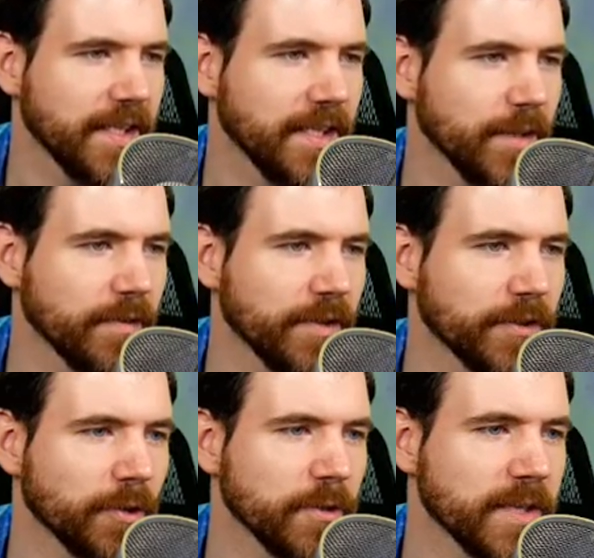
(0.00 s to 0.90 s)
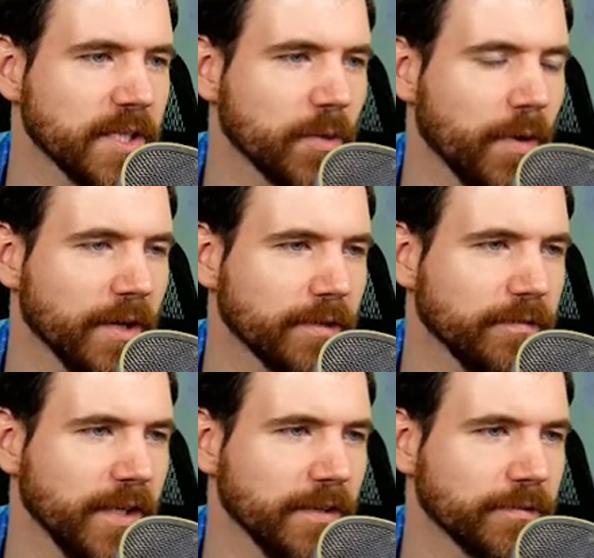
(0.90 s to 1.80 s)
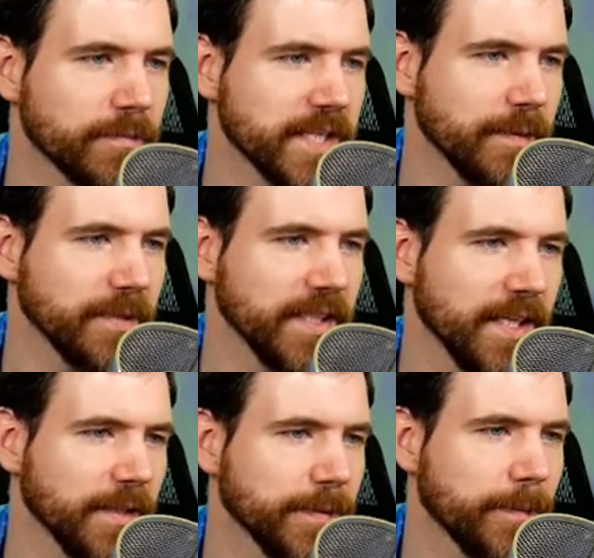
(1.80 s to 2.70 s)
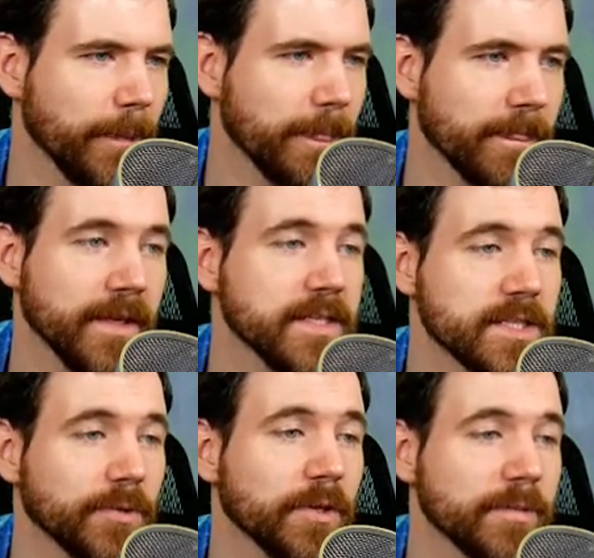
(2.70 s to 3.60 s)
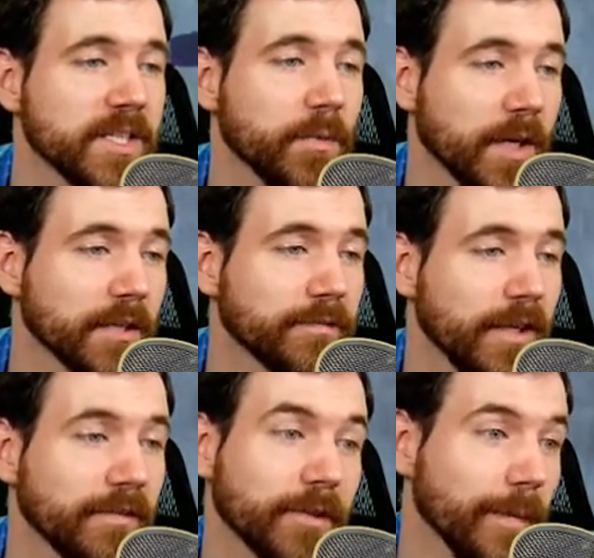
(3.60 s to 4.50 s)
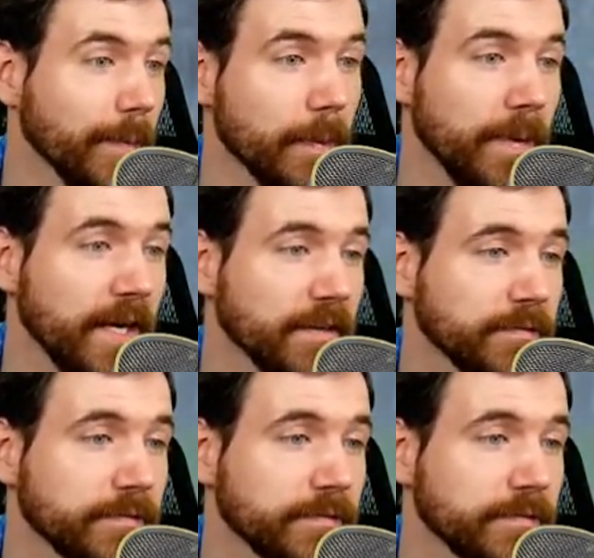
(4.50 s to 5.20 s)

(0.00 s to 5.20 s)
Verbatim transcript: We've only thrown them into the waterfall from down below. Throw them into the waterfall from up above.